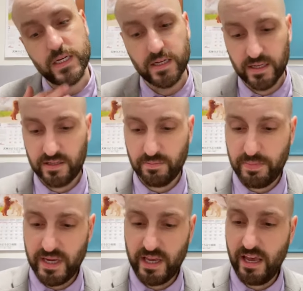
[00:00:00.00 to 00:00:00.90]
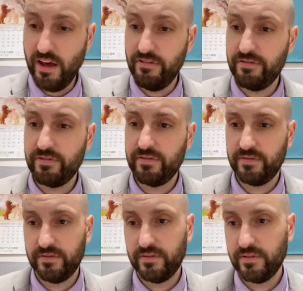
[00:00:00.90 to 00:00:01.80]
That's a big if.
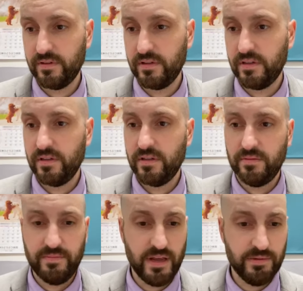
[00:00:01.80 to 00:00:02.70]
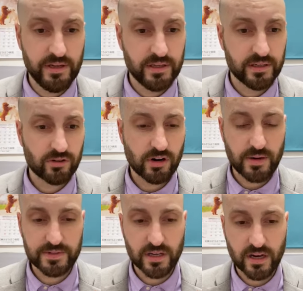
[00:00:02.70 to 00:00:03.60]
Maybe.
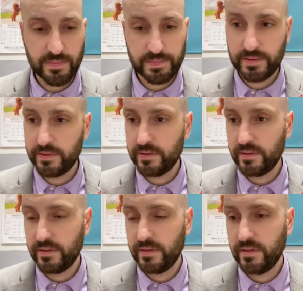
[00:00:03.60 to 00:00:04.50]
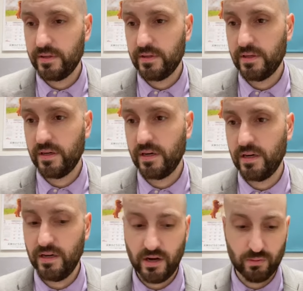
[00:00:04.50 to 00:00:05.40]
Cropped up.
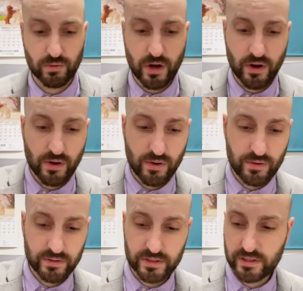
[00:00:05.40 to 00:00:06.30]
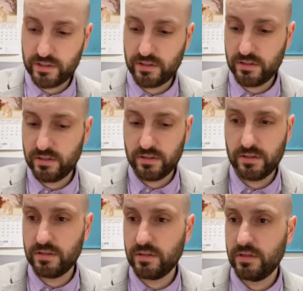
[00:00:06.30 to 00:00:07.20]
Arose.
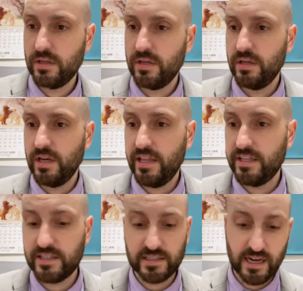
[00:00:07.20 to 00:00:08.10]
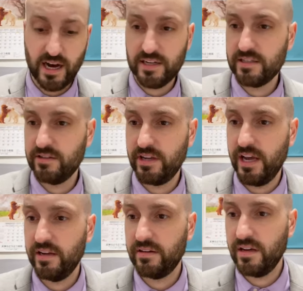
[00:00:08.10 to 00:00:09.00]
And this is got.
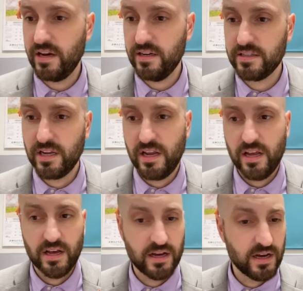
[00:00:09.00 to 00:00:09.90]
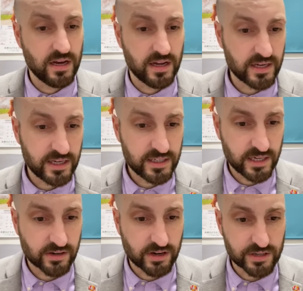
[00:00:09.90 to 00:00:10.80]
Okay, got.
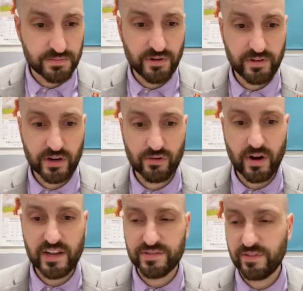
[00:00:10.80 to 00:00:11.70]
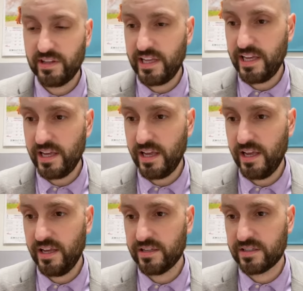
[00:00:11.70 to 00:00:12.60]
19 across. Moving gracefully
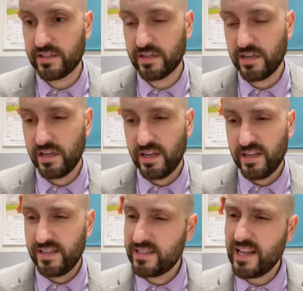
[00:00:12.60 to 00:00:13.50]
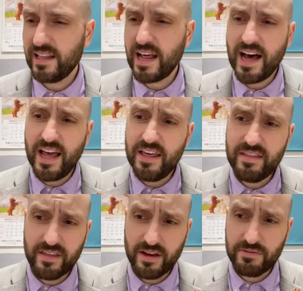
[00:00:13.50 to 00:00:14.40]
is that
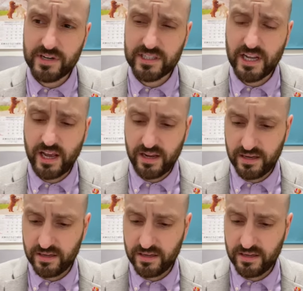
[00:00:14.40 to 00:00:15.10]
lithe, I want to say?